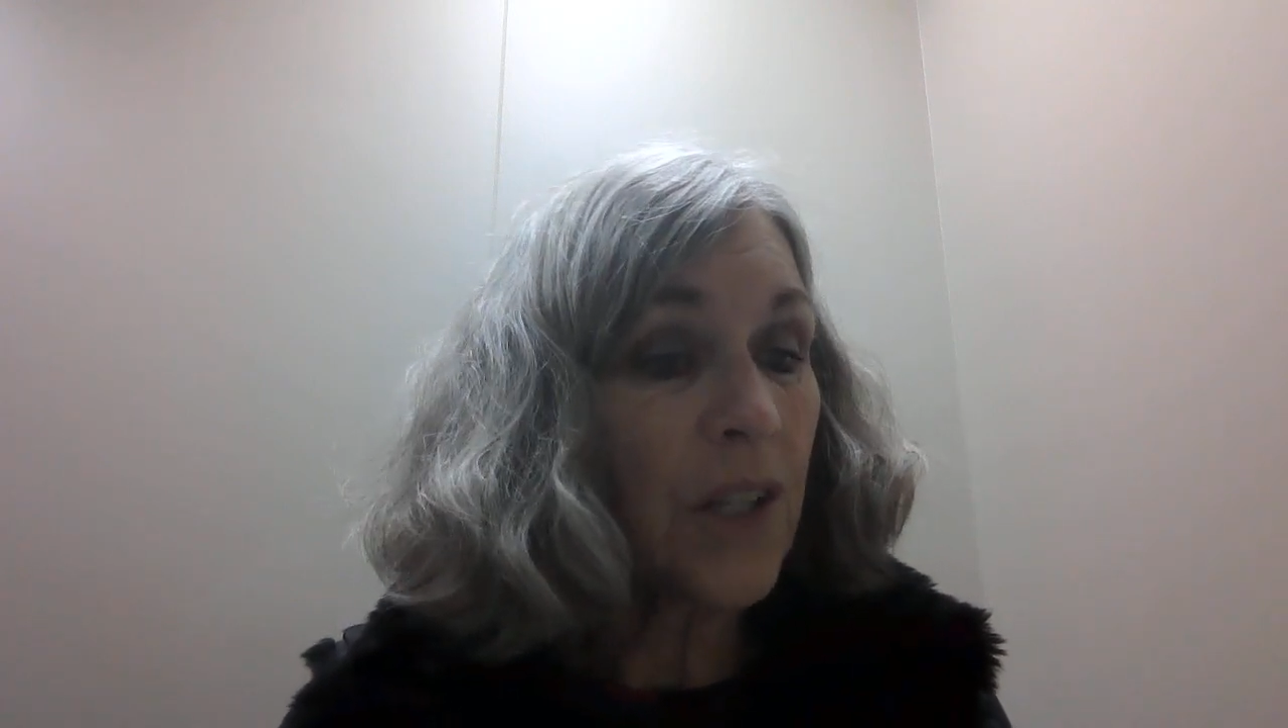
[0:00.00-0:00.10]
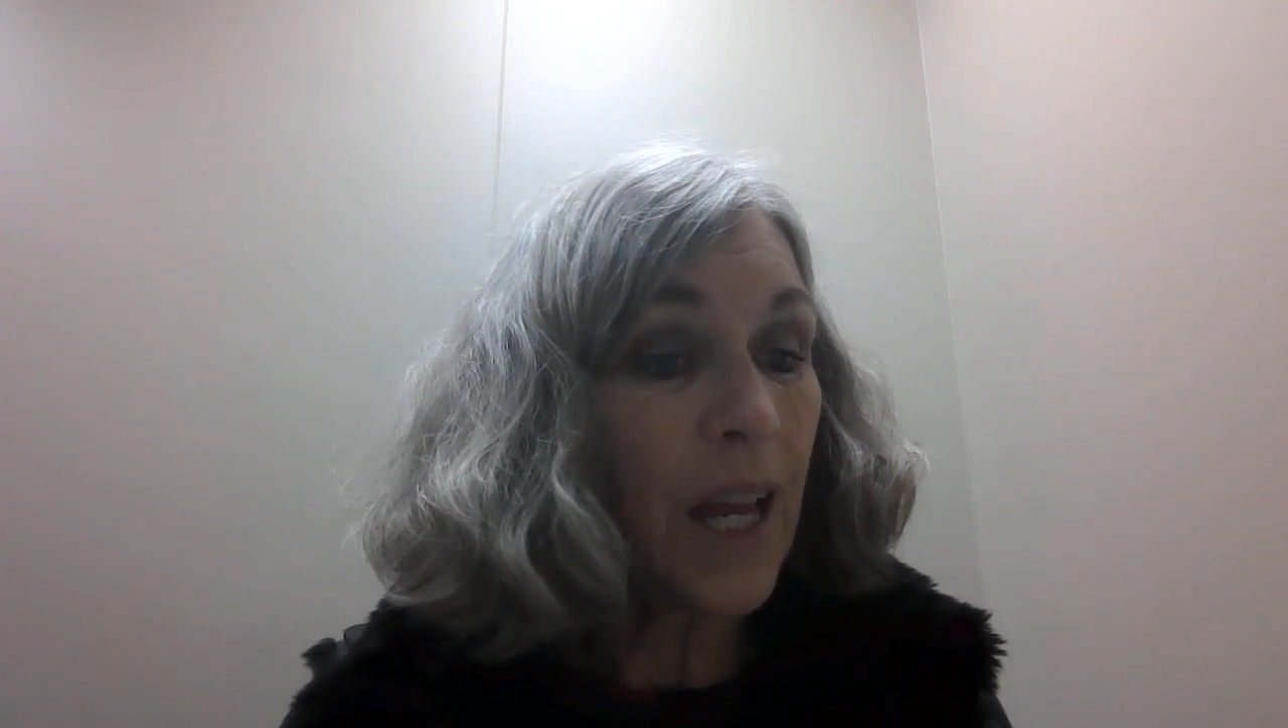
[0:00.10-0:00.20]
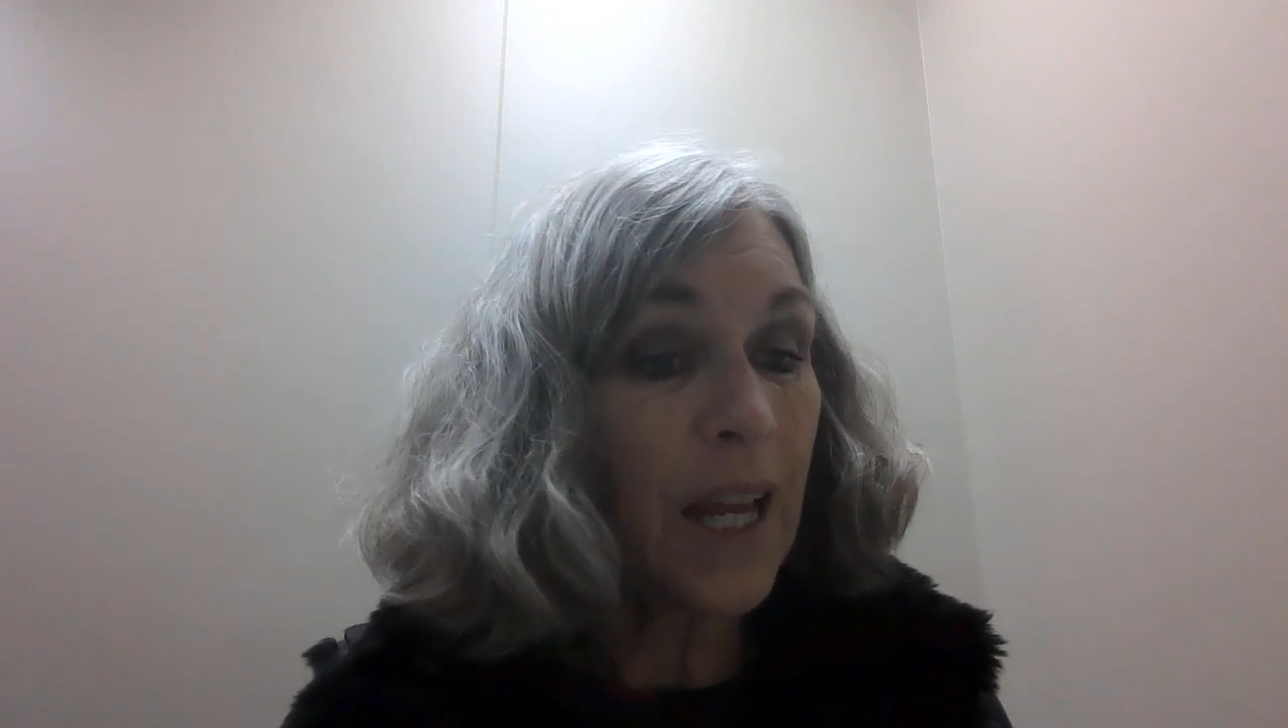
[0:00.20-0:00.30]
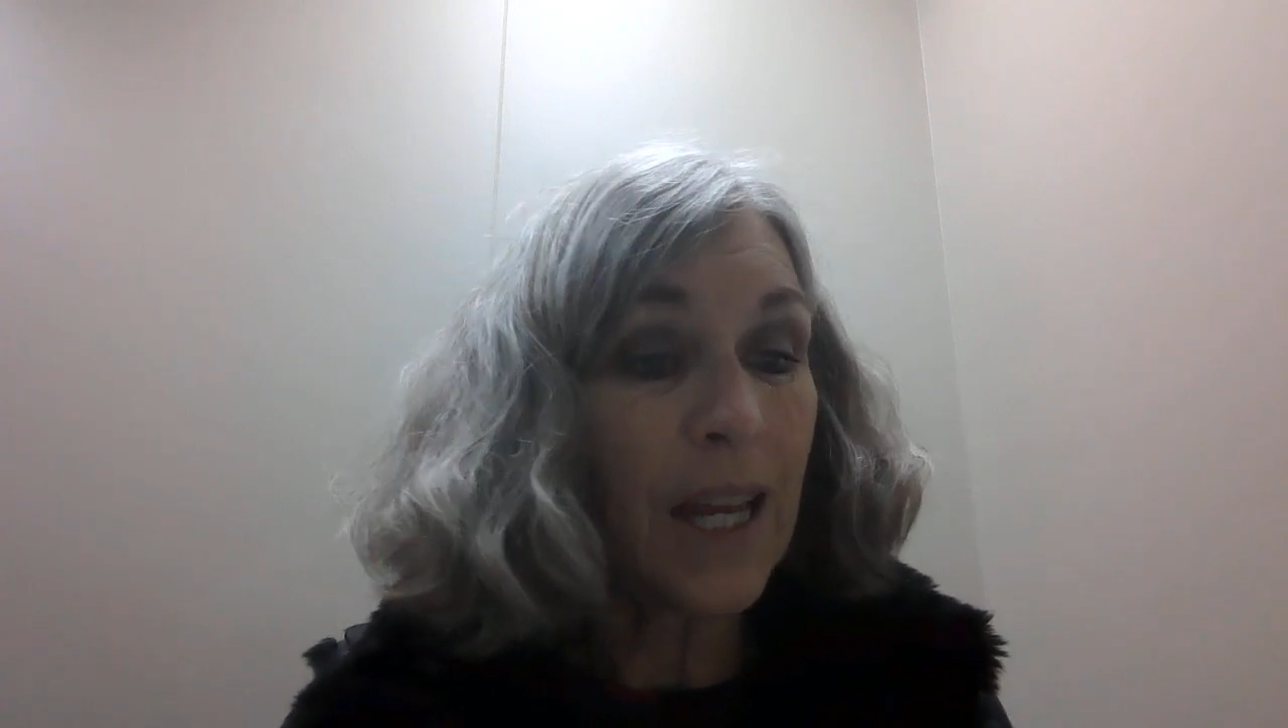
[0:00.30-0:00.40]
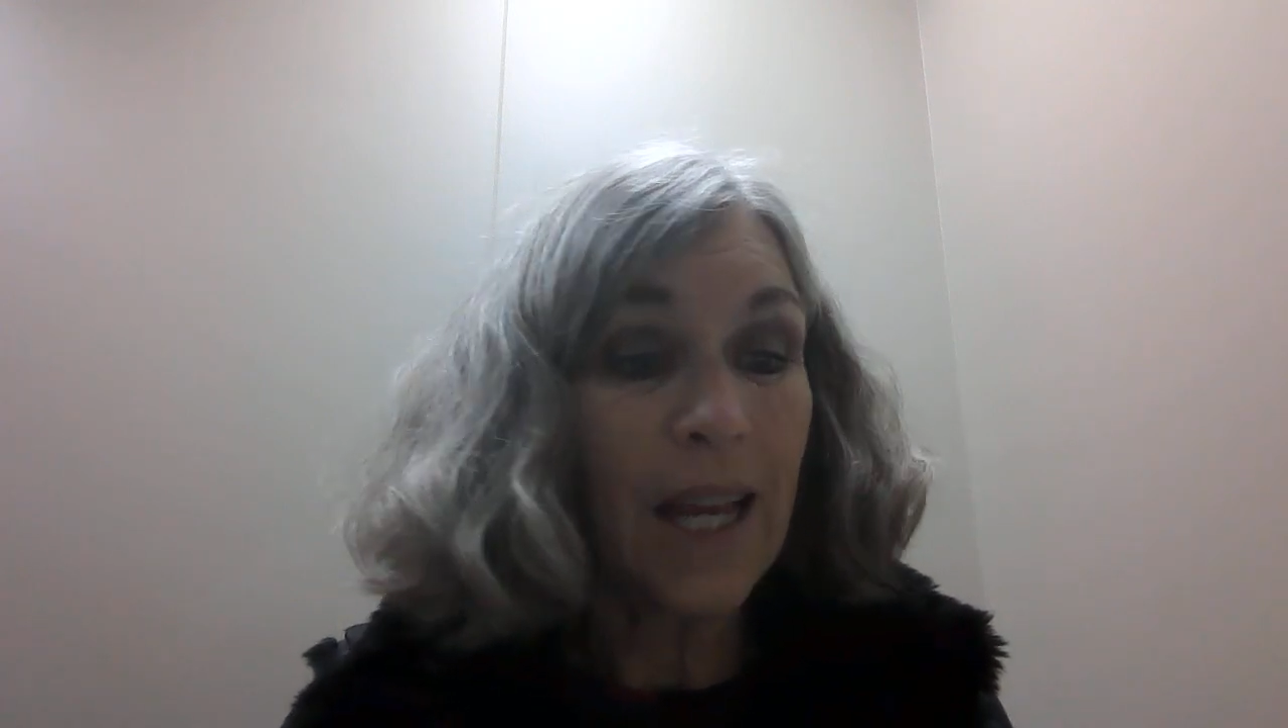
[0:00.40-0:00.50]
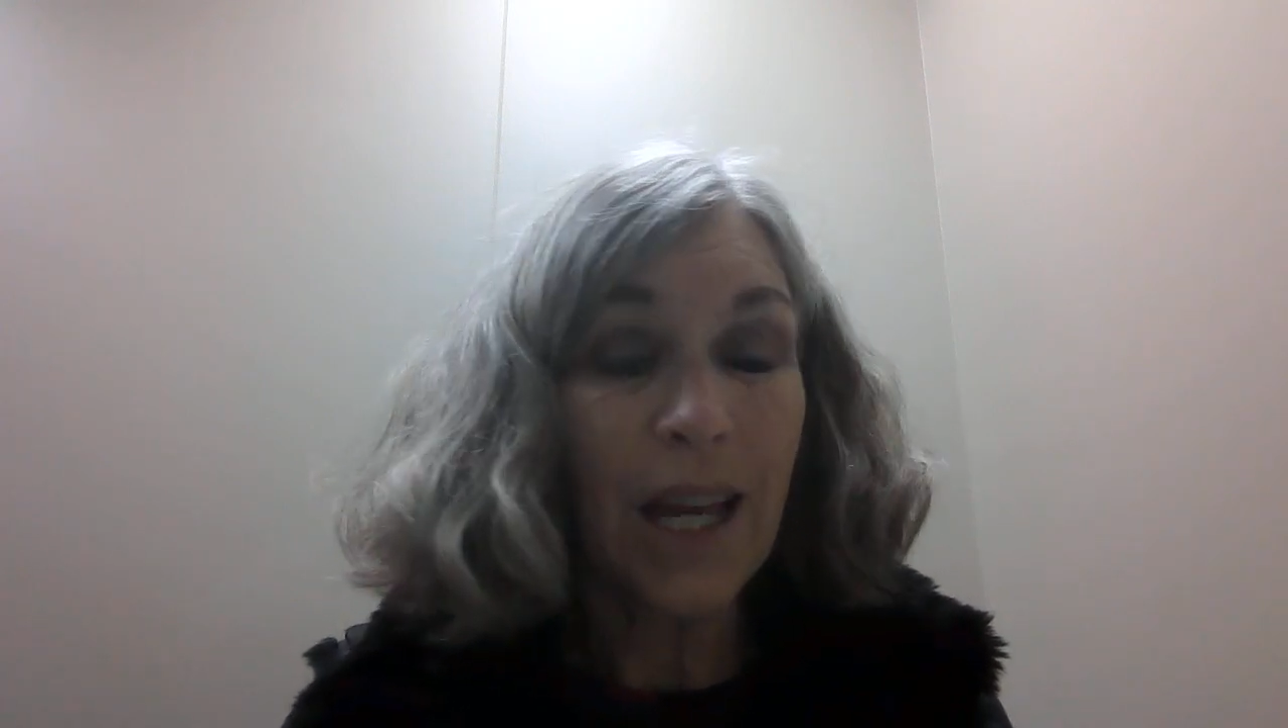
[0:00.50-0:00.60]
say he